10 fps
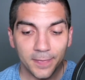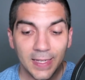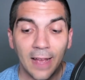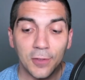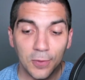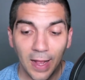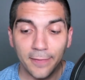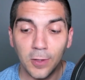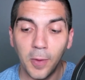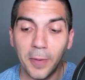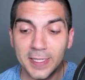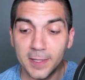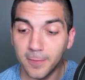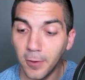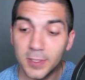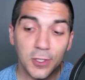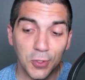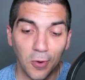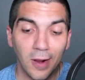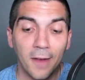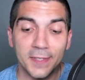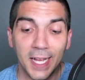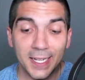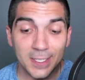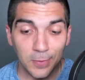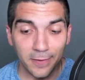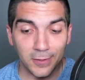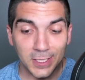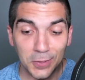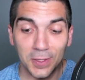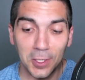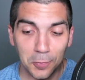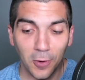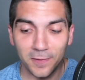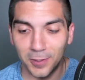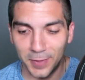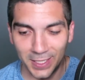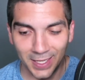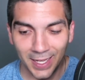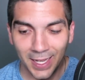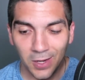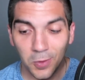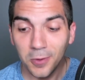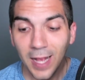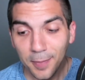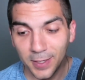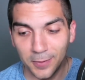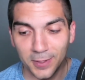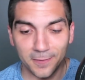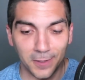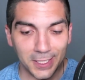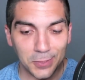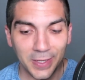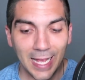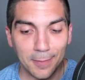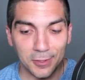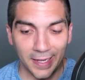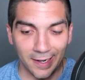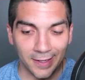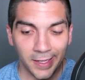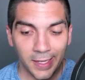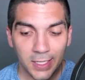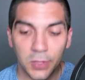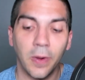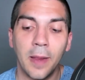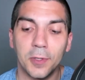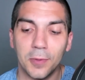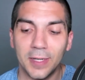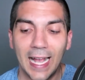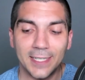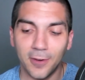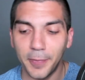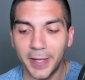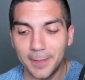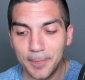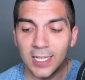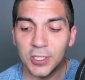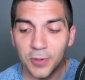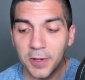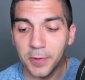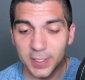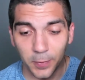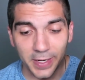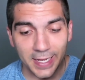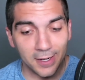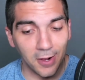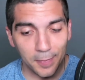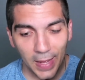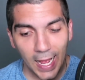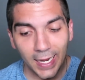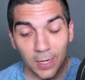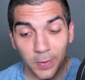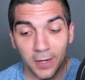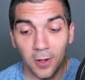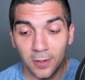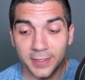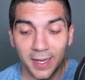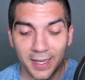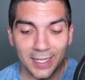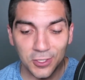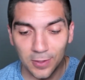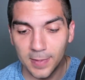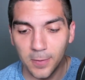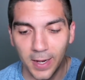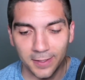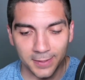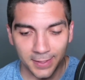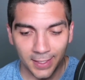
After arriving, we went to the frozen shore off of the Hudson River to do a little more filming. We were happy with the footage we captured there, so we were able to relax for a bit. A strenuous week had gone by, and we had all done extremely well.